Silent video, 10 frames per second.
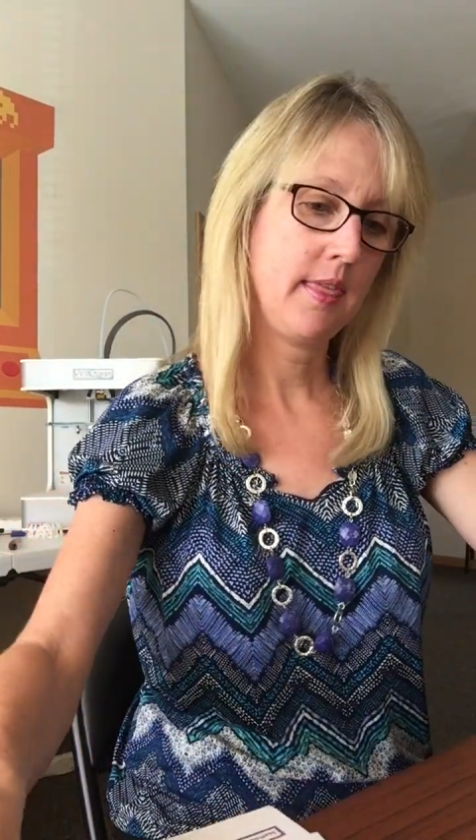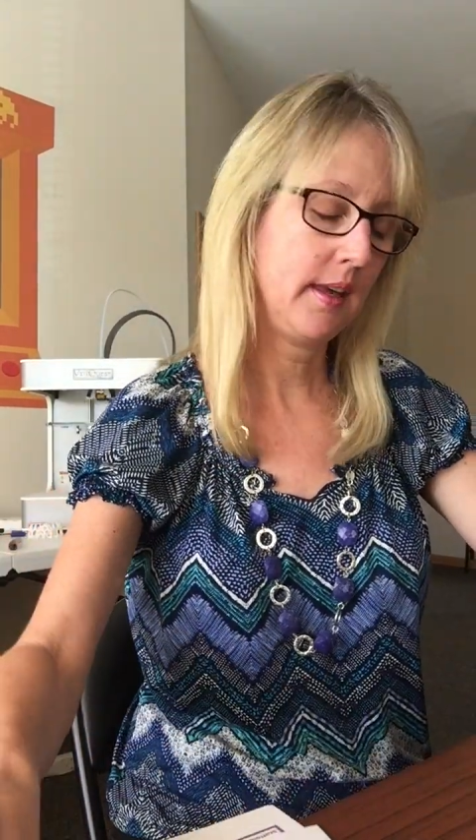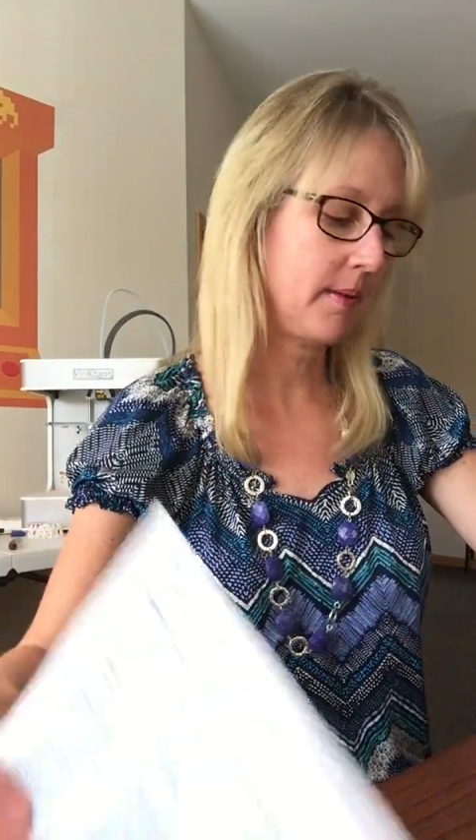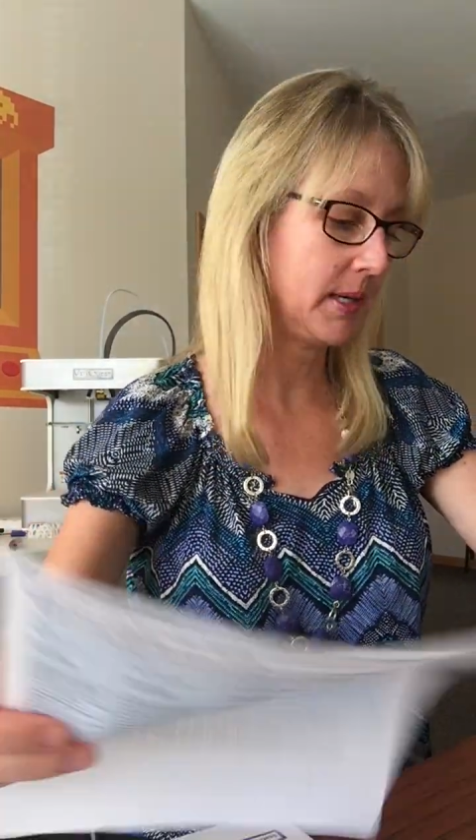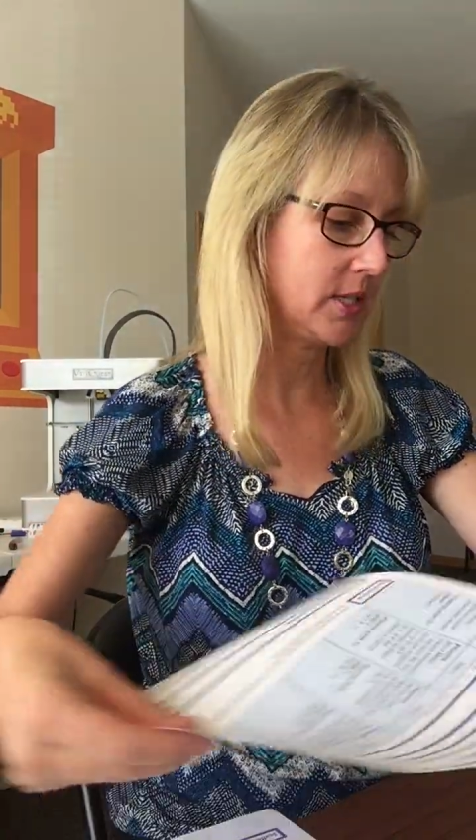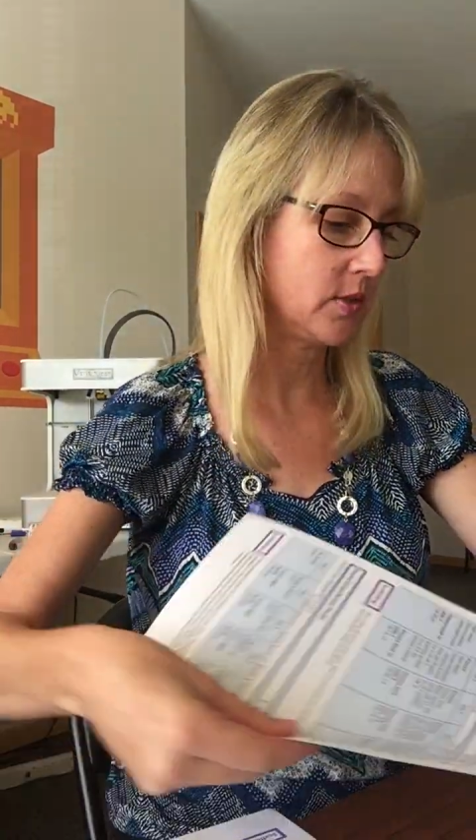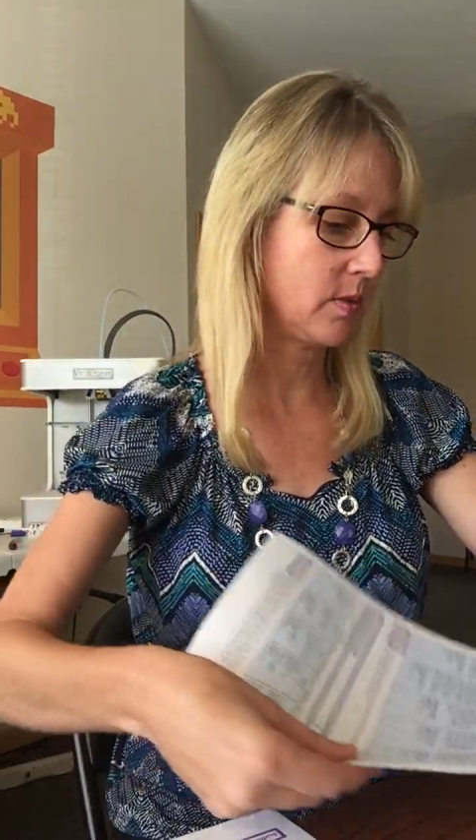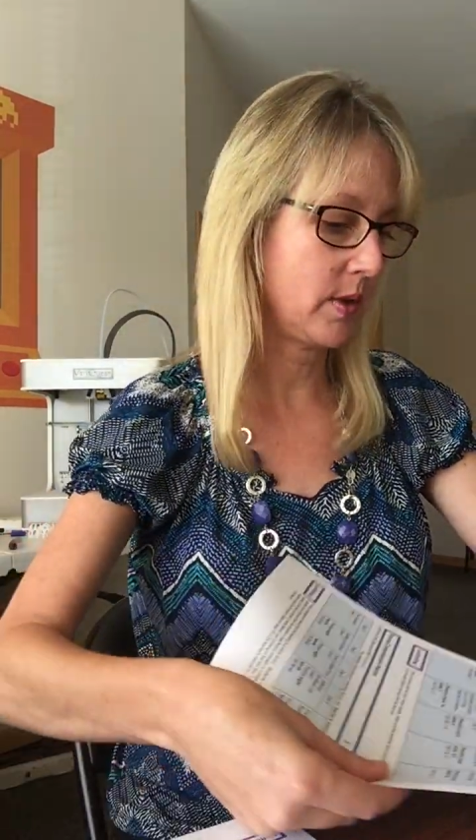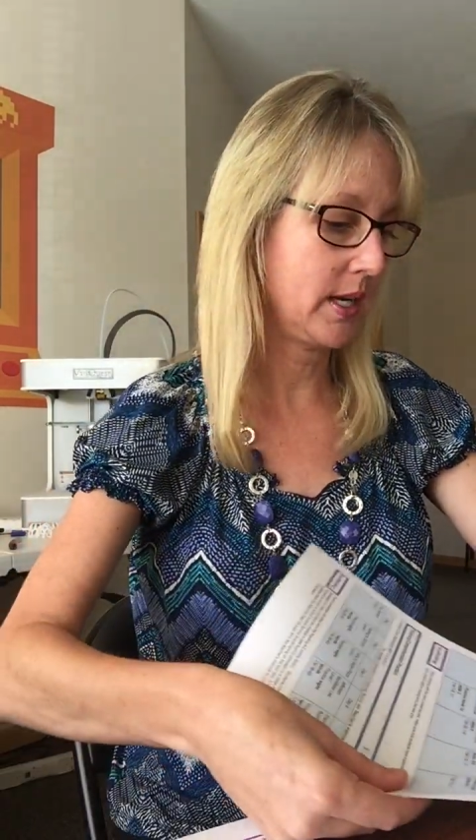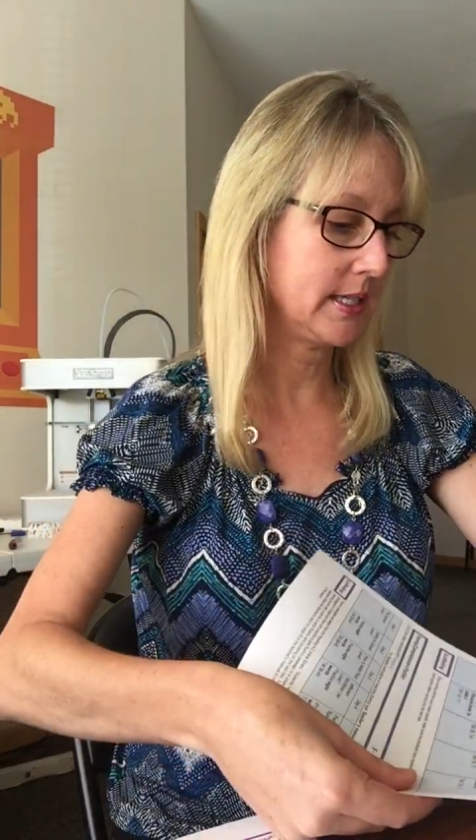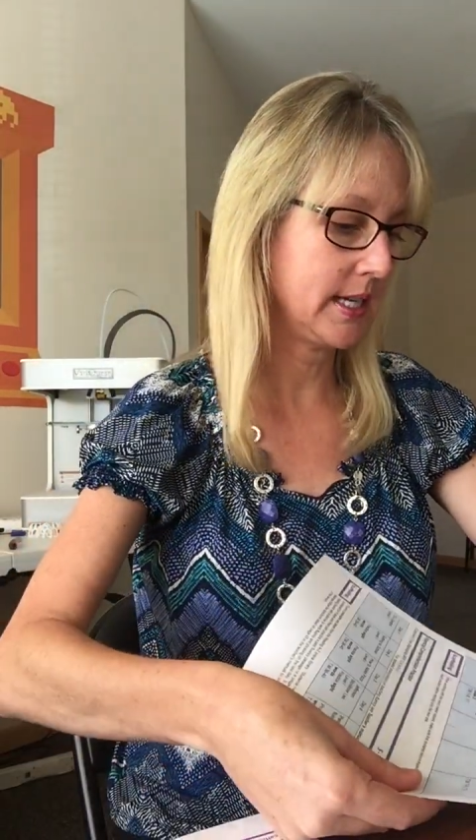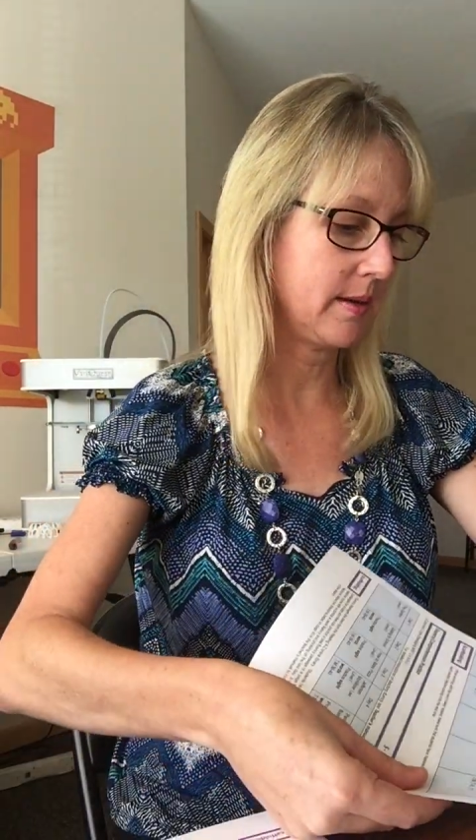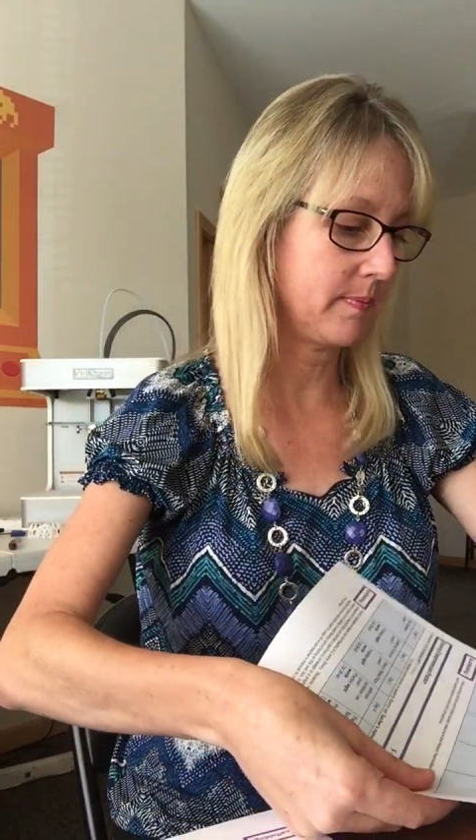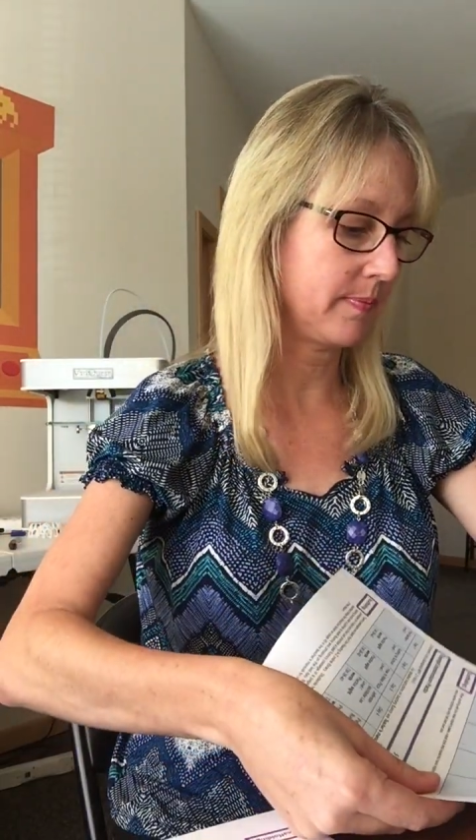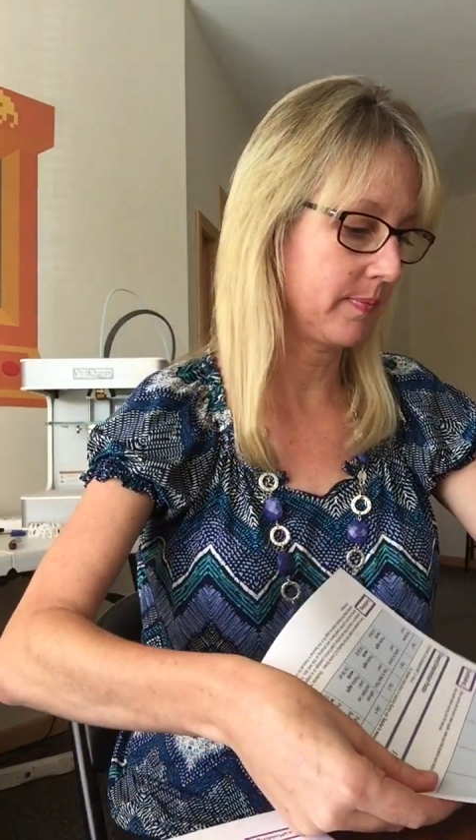think I'm going to do them one at a
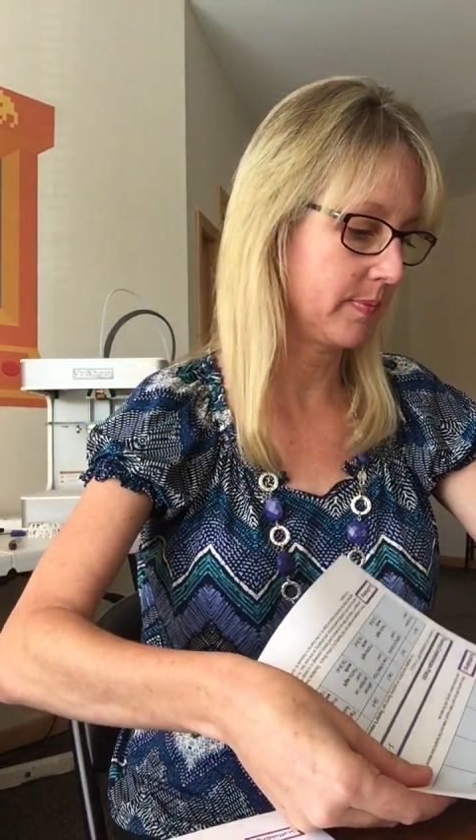time